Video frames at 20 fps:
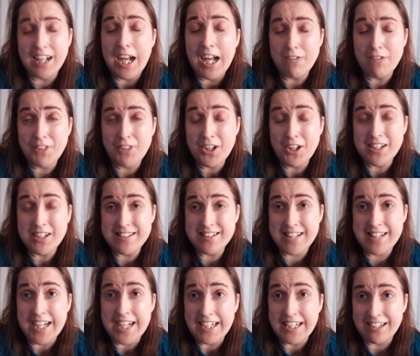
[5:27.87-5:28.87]
have a nice
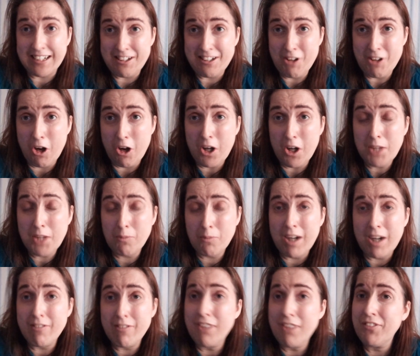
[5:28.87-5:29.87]
day and night
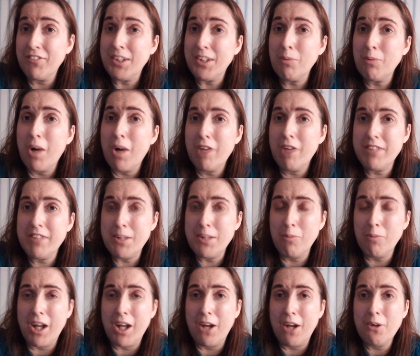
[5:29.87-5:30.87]
wherever you are in
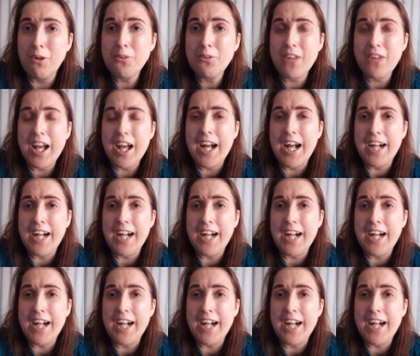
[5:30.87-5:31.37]
the world